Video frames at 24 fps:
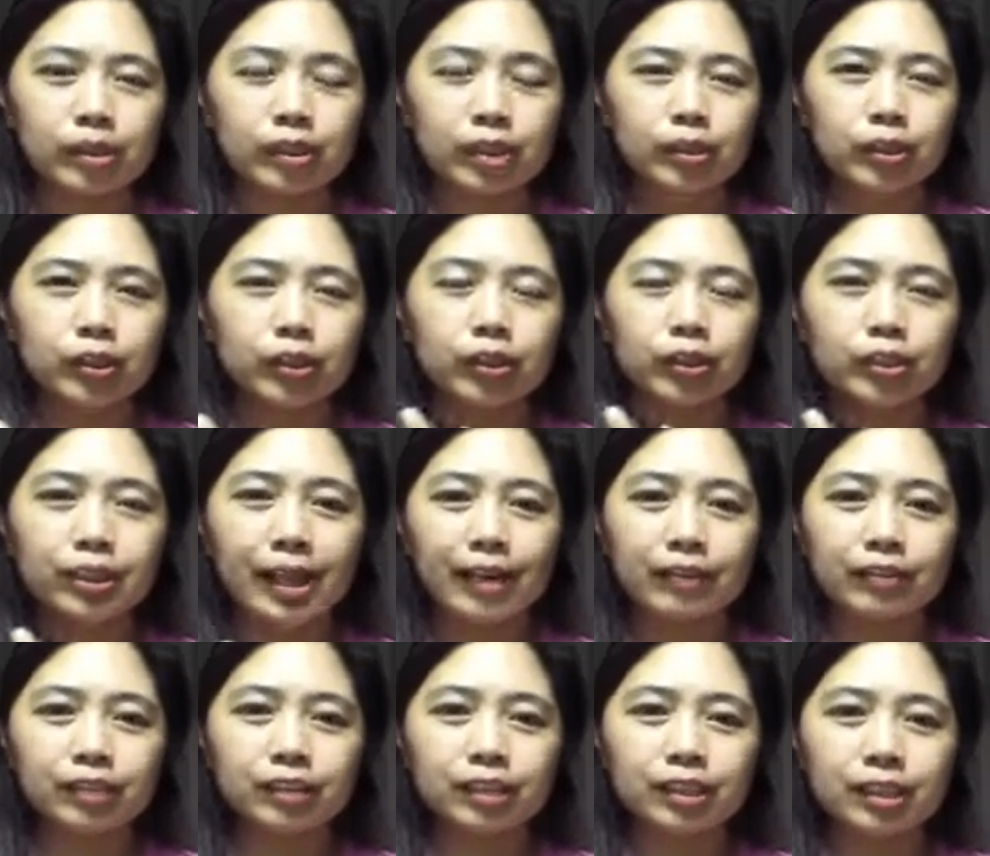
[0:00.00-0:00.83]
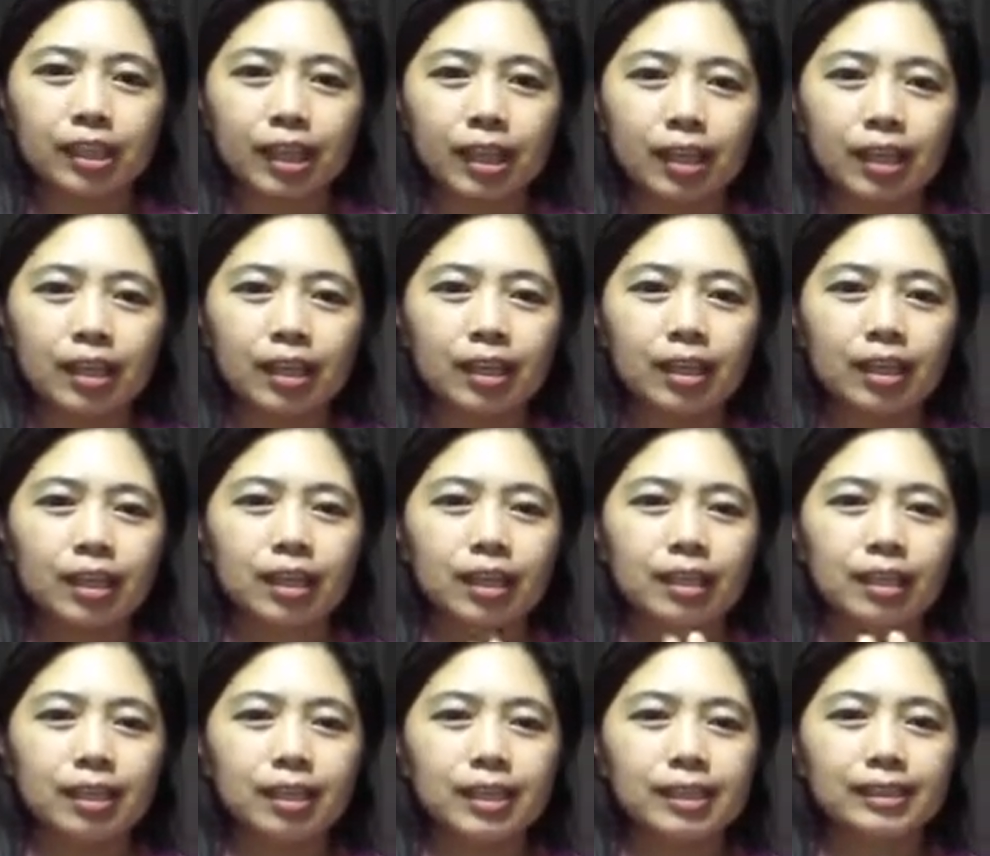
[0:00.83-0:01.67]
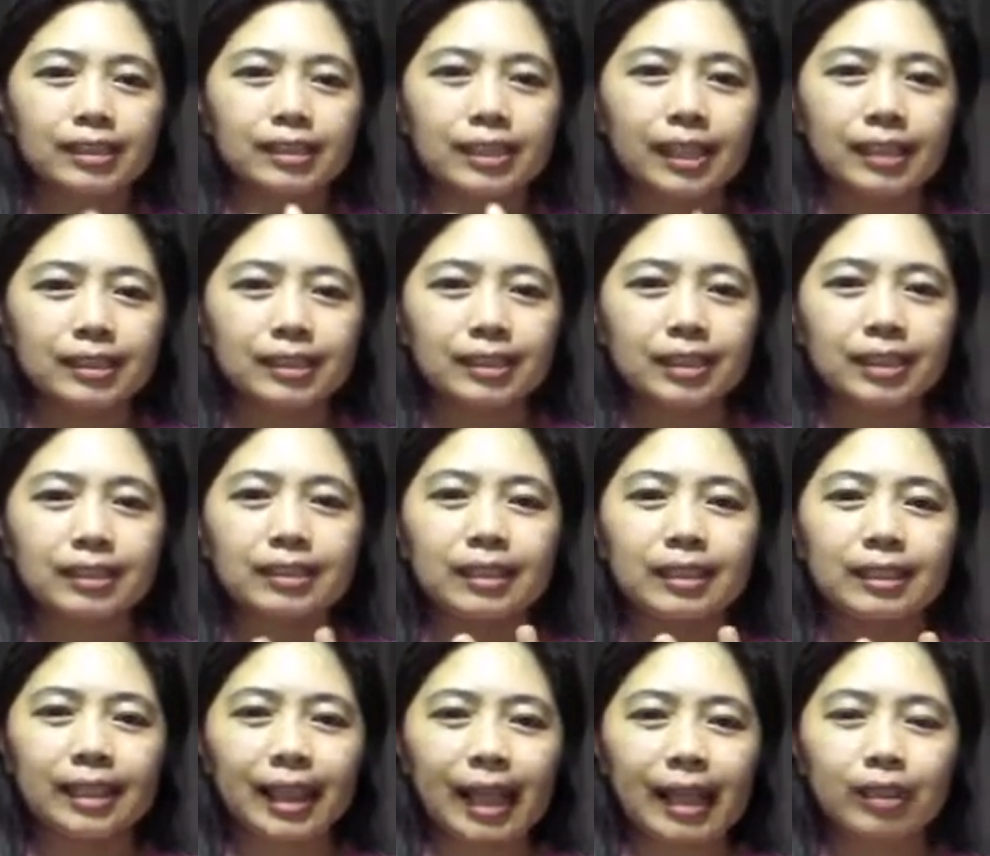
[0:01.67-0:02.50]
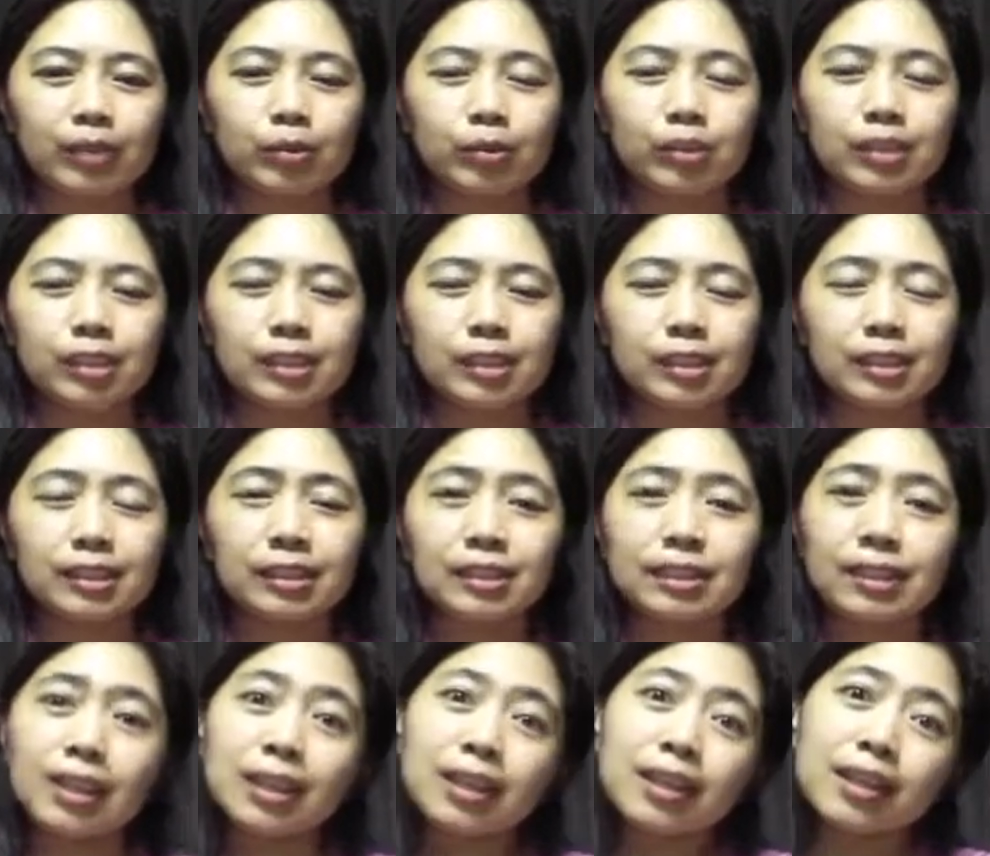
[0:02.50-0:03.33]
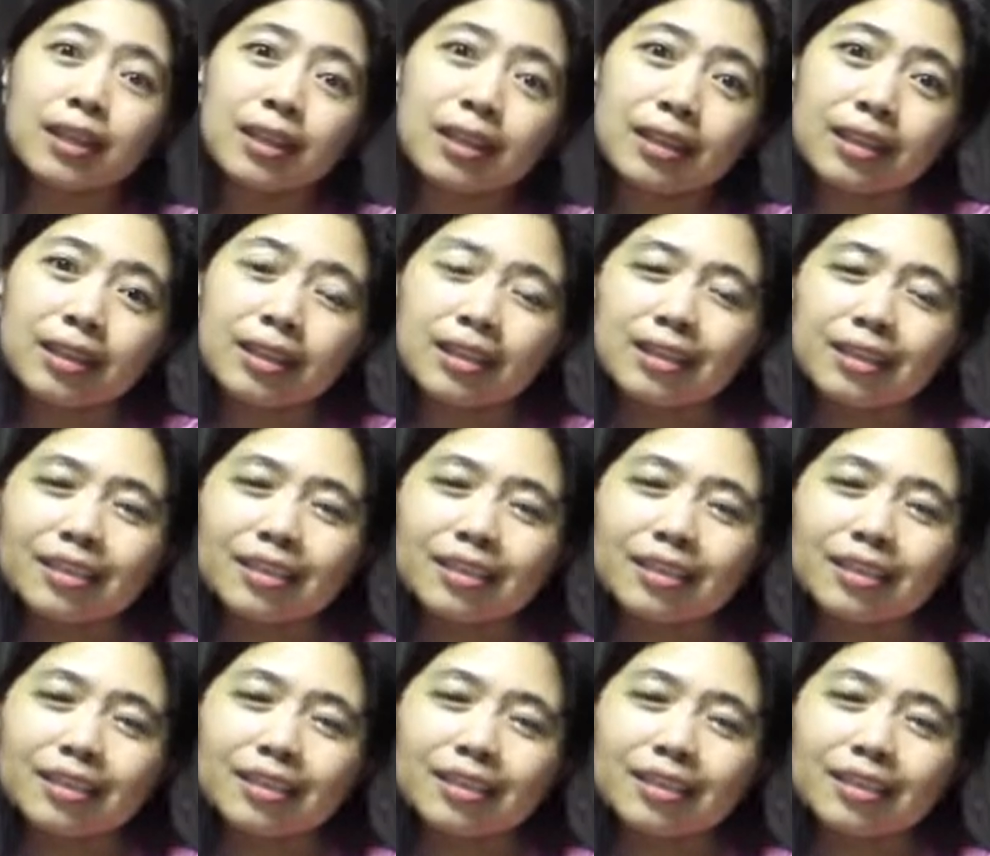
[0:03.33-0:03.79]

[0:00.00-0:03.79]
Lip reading: You don't have to say he is excellent at languages, isn't he?